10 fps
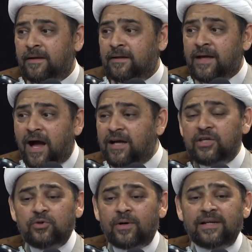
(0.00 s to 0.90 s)
Ya
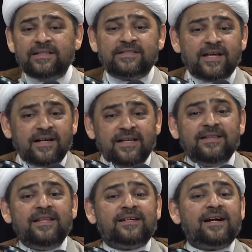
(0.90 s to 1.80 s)
ayyuhal insan
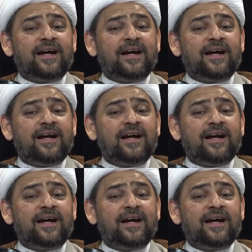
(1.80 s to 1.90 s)
innaka